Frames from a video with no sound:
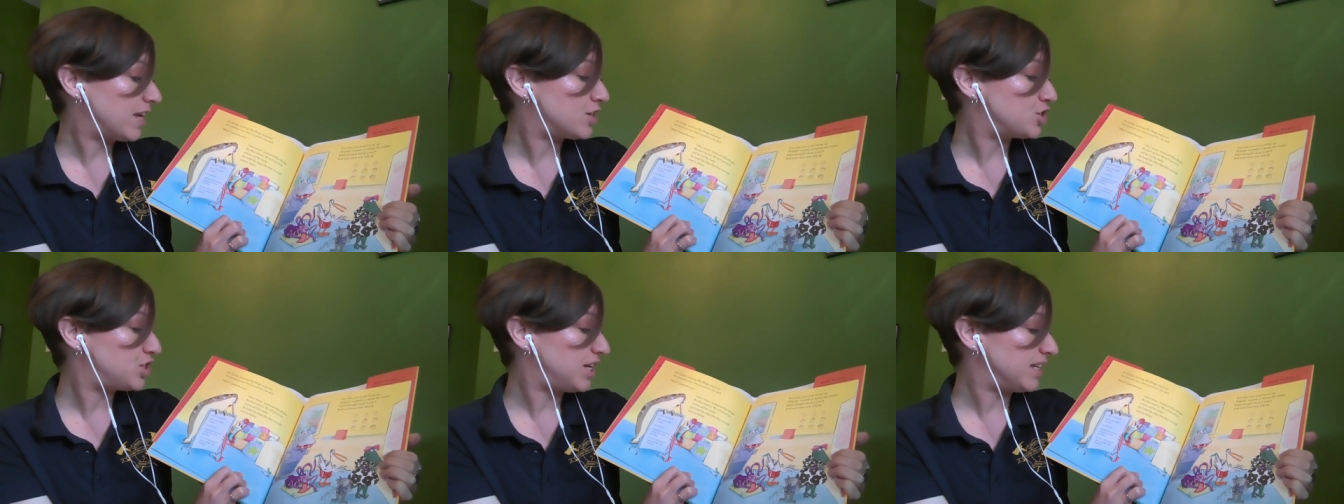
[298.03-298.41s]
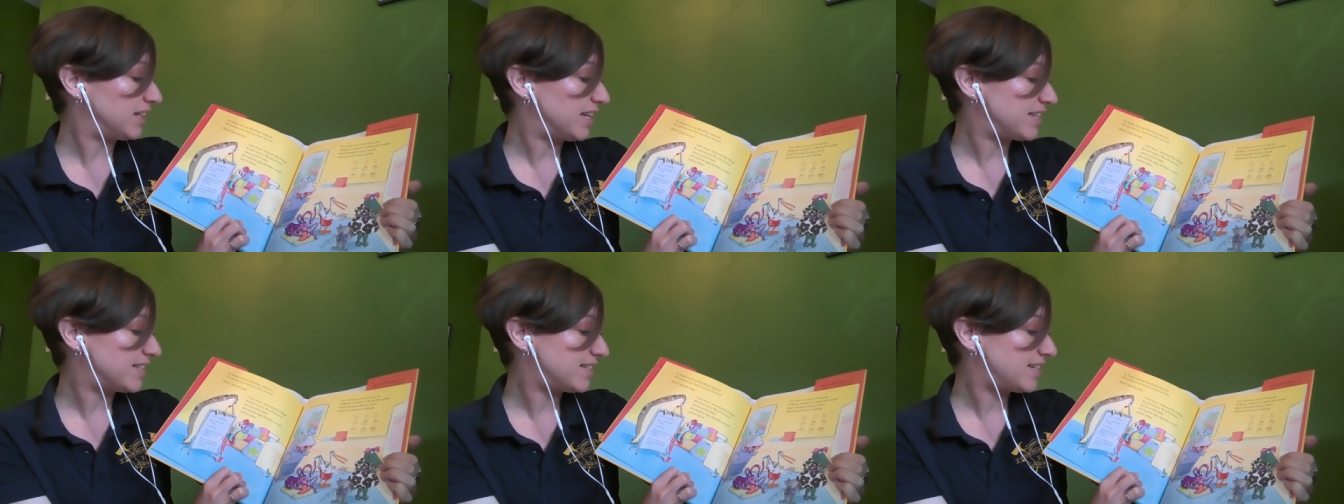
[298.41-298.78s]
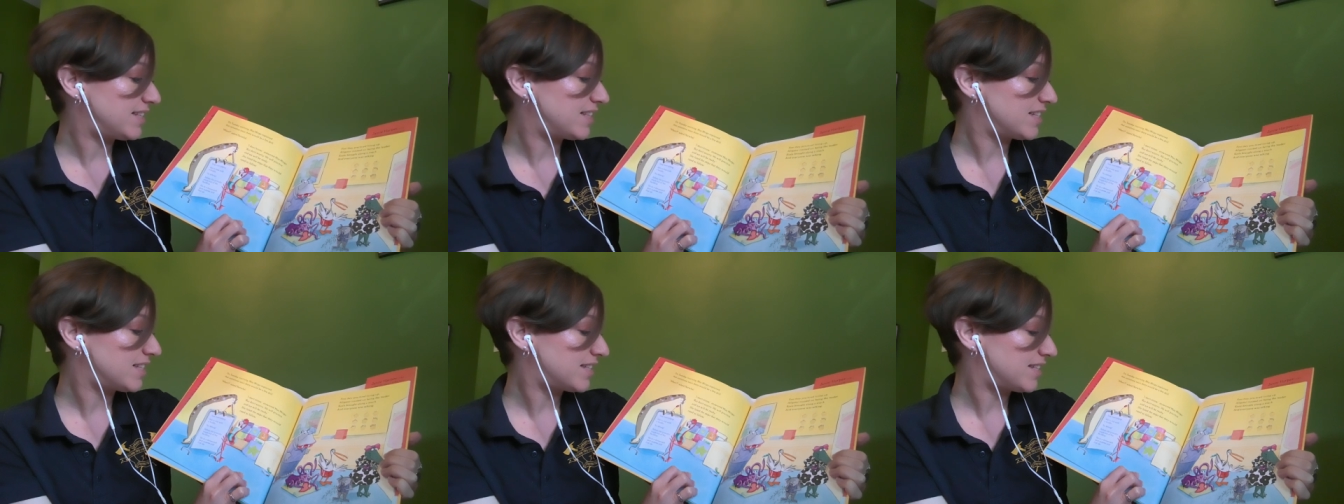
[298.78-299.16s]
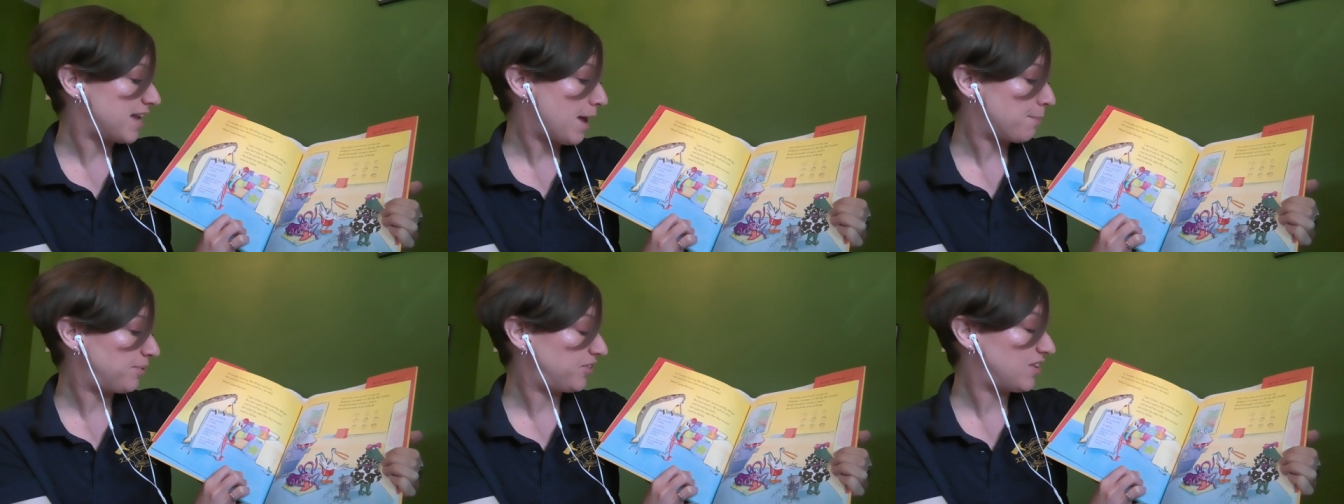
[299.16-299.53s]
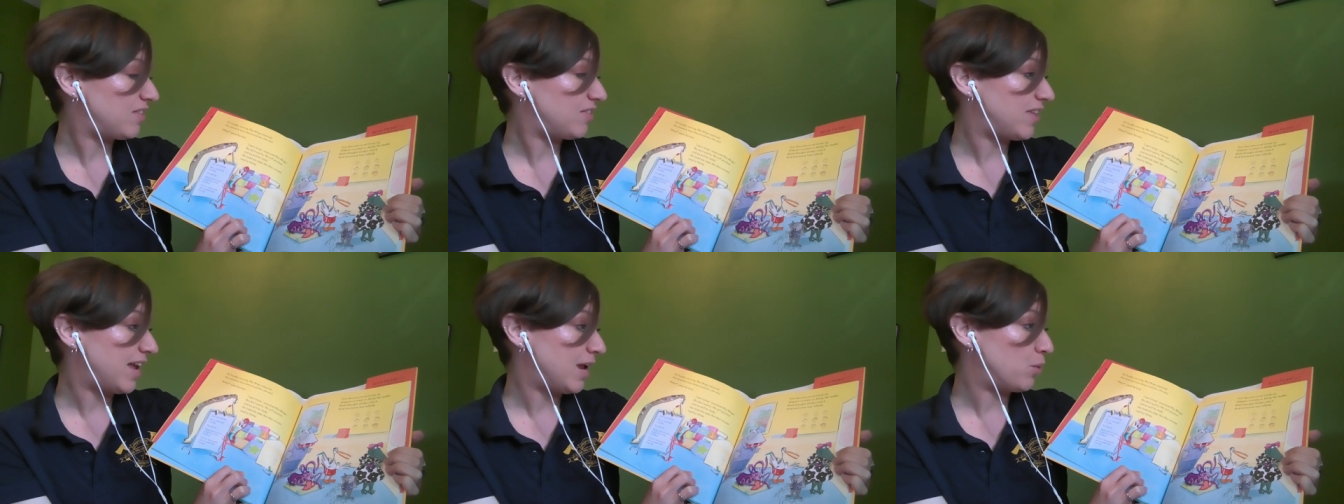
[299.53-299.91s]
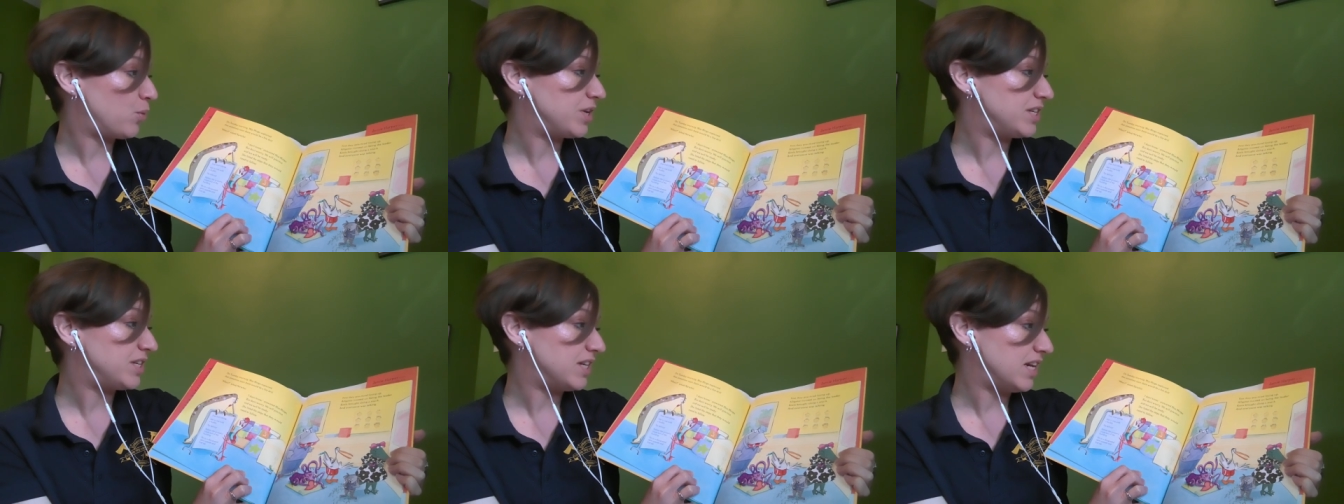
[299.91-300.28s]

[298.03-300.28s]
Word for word: She listed the steps that they would